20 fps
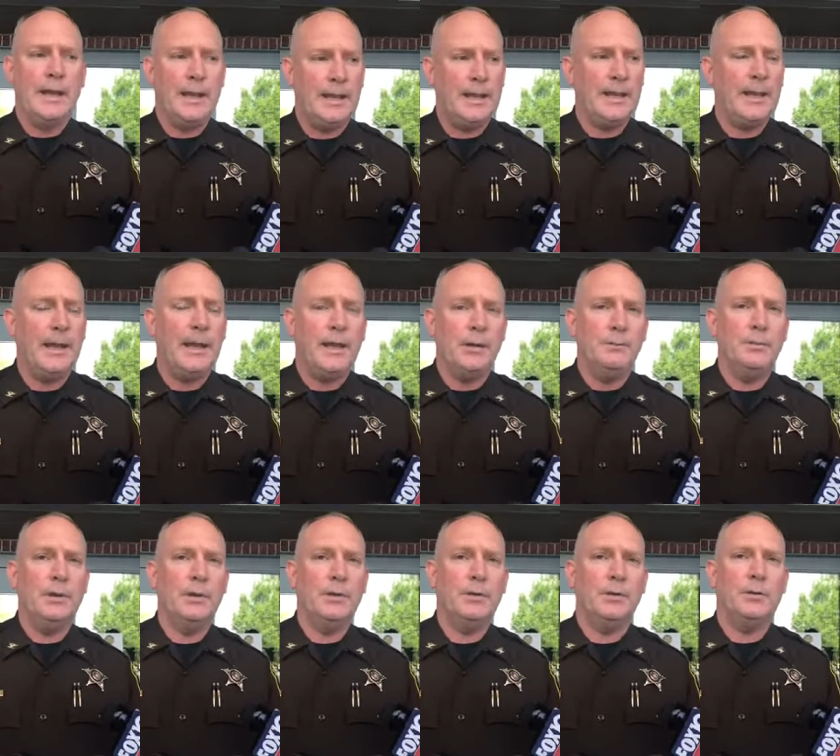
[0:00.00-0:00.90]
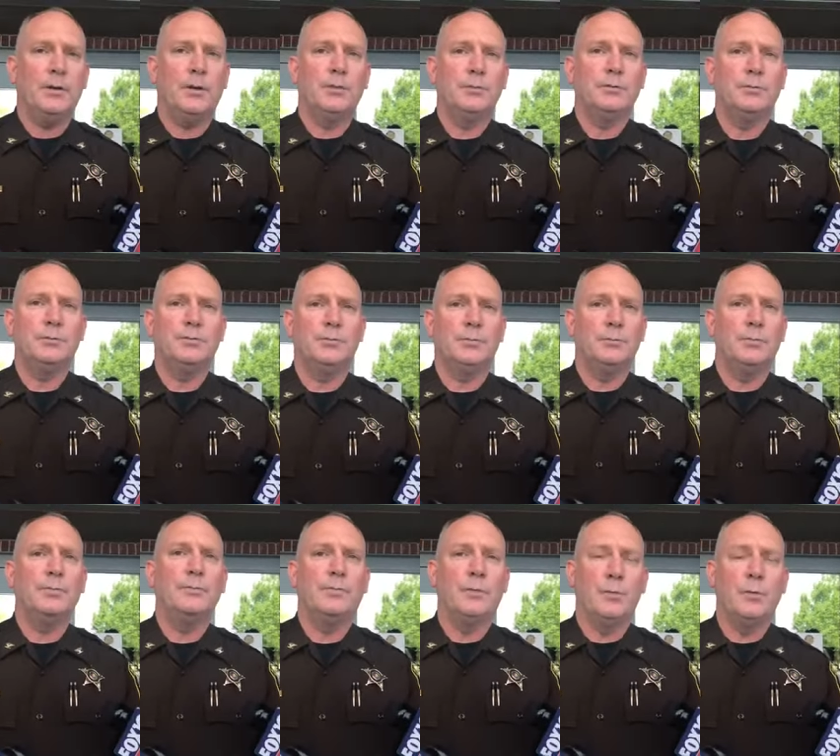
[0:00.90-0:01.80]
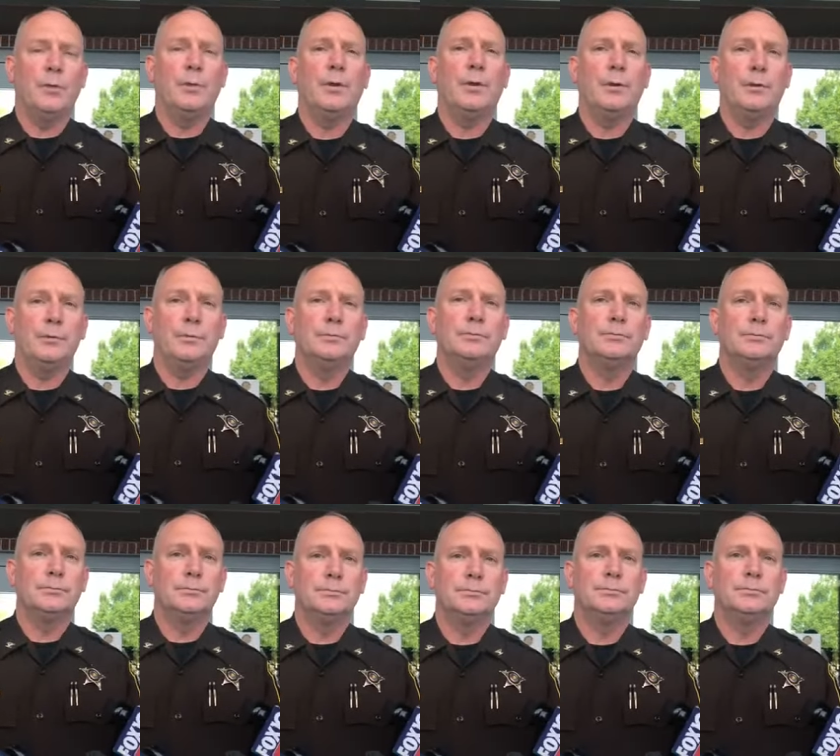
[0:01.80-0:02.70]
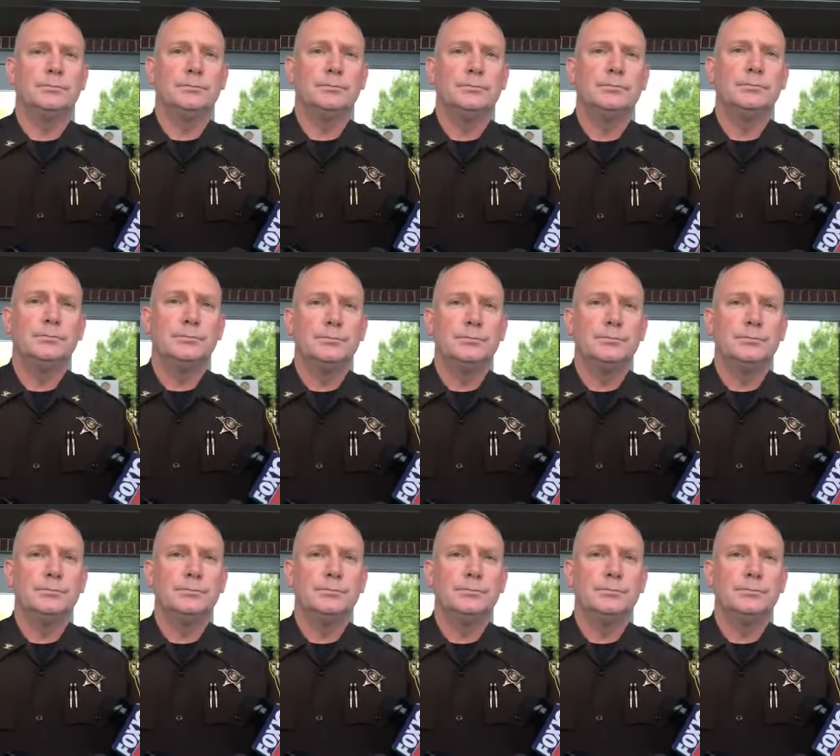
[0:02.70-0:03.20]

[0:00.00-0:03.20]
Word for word: He had been in our system before, though.